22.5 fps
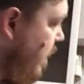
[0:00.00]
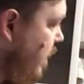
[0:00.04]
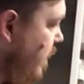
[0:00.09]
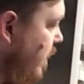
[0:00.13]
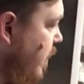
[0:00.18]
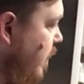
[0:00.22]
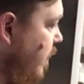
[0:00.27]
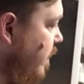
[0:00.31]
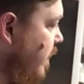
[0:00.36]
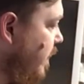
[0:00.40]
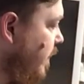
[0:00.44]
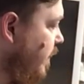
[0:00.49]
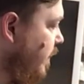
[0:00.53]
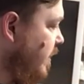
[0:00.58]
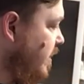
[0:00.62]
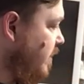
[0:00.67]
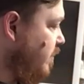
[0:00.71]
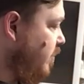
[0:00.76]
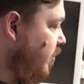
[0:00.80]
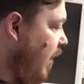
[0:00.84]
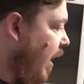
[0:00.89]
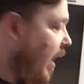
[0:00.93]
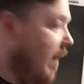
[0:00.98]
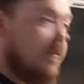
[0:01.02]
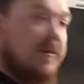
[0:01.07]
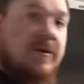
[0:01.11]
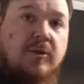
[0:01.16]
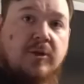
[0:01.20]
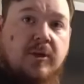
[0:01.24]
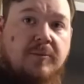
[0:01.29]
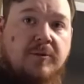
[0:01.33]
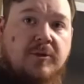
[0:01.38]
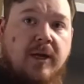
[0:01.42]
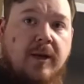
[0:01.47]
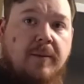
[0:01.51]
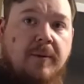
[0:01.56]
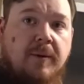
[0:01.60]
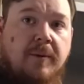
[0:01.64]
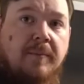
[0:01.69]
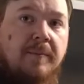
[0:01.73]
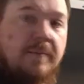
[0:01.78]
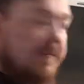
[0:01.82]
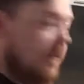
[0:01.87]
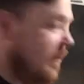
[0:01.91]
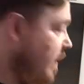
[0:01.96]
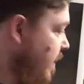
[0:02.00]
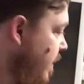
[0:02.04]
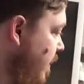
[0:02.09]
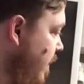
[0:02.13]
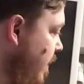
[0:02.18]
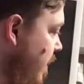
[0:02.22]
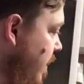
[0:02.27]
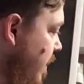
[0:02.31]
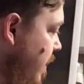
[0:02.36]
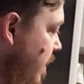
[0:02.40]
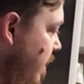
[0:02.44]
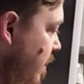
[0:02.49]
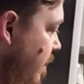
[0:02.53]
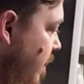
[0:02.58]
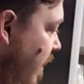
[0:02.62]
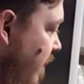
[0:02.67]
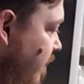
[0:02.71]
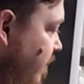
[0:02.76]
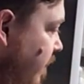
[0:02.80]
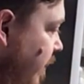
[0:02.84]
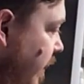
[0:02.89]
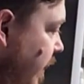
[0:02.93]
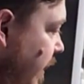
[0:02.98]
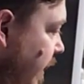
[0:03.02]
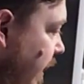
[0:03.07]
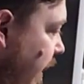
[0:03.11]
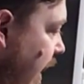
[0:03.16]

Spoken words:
You're then going to prime the drip chamber by filling it